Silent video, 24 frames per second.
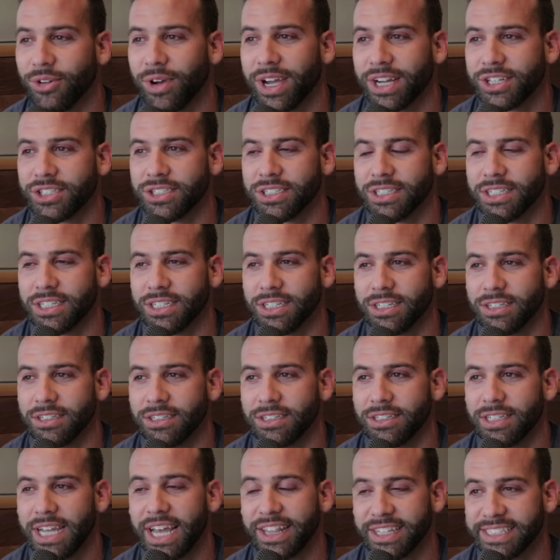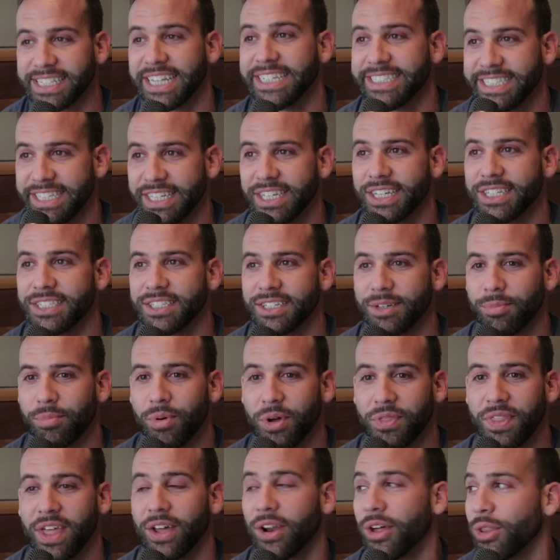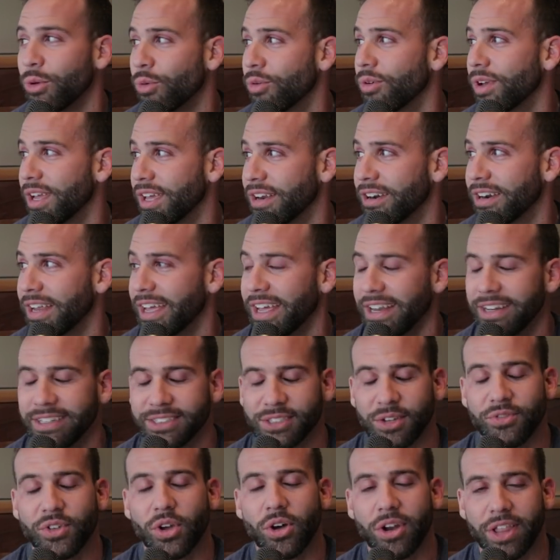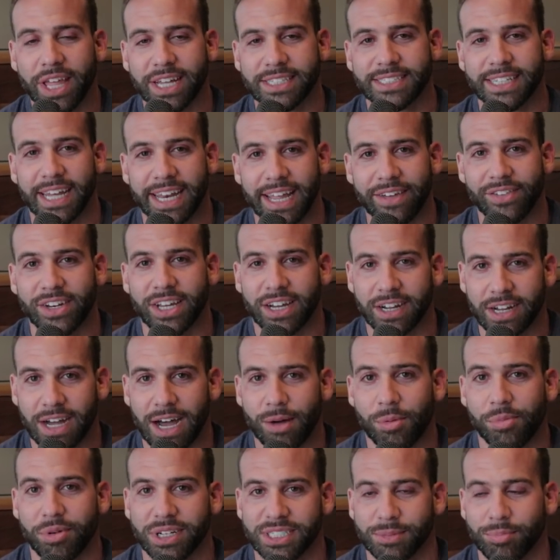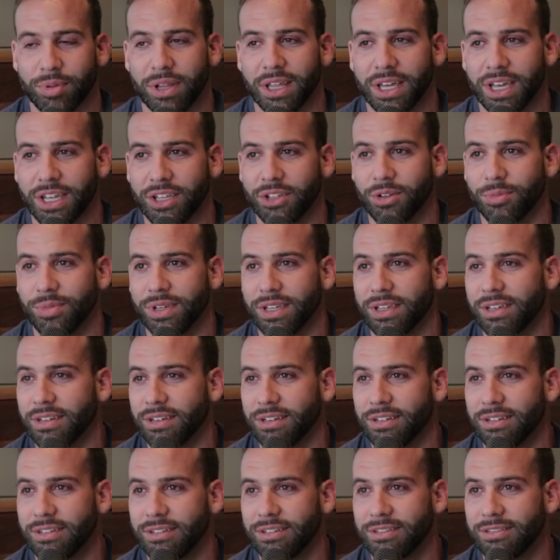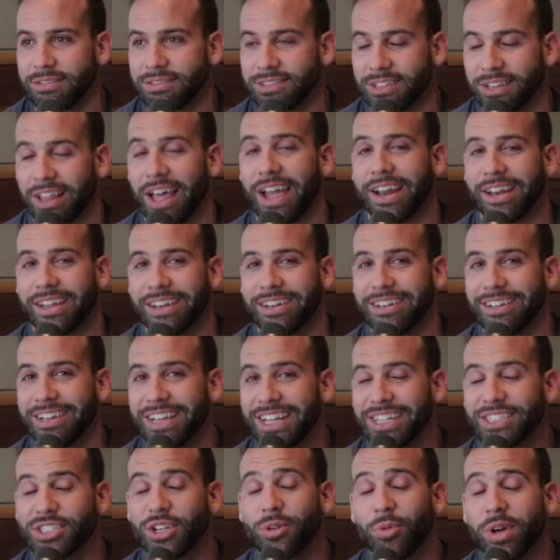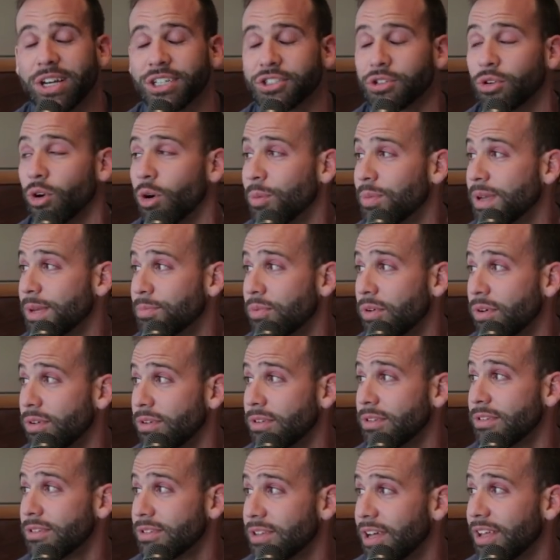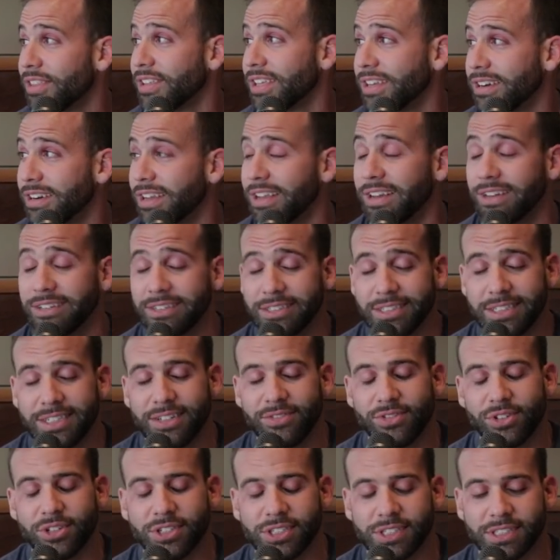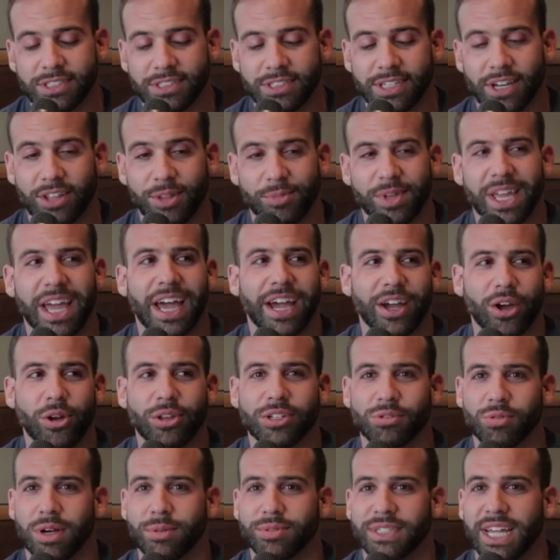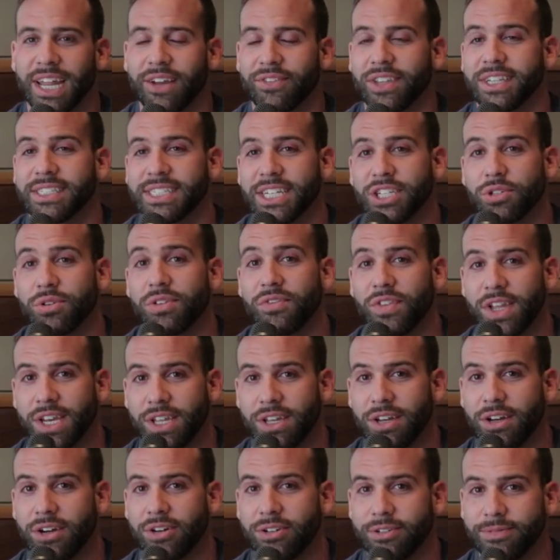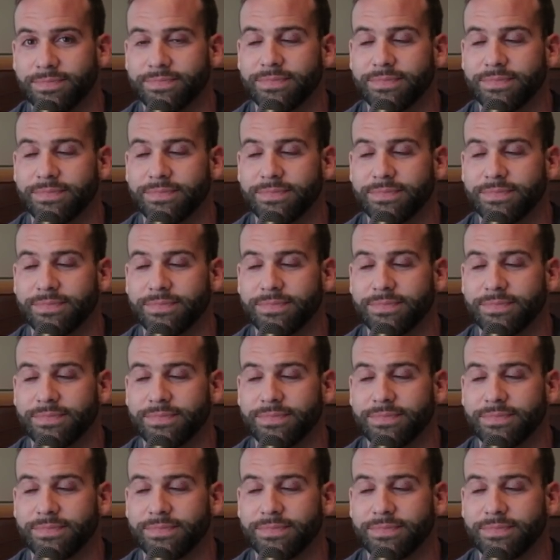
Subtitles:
who actually had this idea to put that on the internet. So if you go to thatsnotheavy.com and press play, you'll be delighted. It's a good way to troll people on the internet. If you just tell them, yeah, go to this website. If they send you a video,